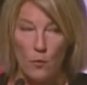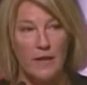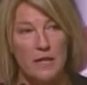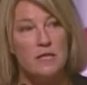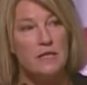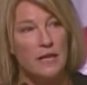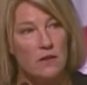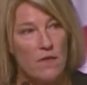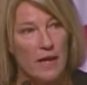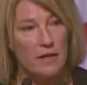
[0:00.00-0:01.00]
We need to
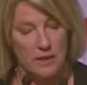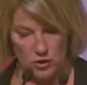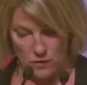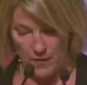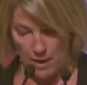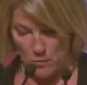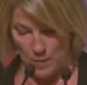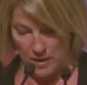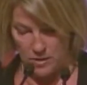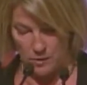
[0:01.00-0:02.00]
take advantage of that
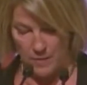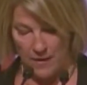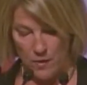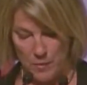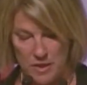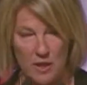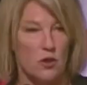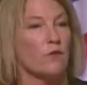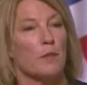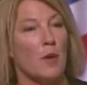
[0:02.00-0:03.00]
momentum and the
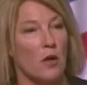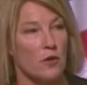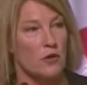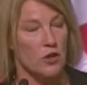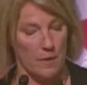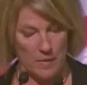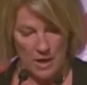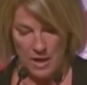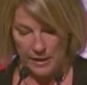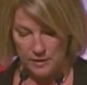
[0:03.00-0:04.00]
potential for partnership
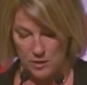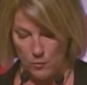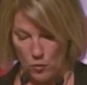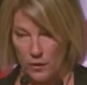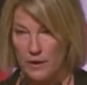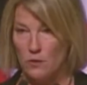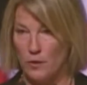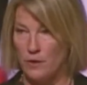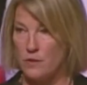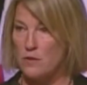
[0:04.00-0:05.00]
in supporting
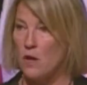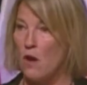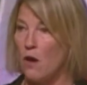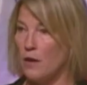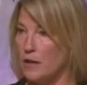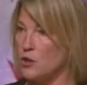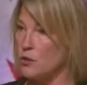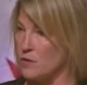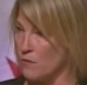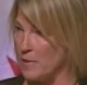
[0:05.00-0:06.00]
lawyers on
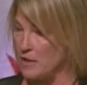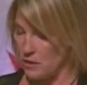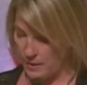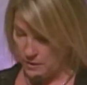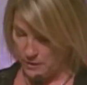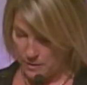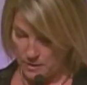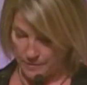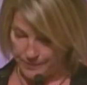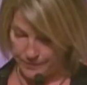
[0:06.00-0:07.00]
issues of mental
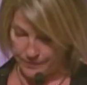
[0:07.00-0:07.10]
illness.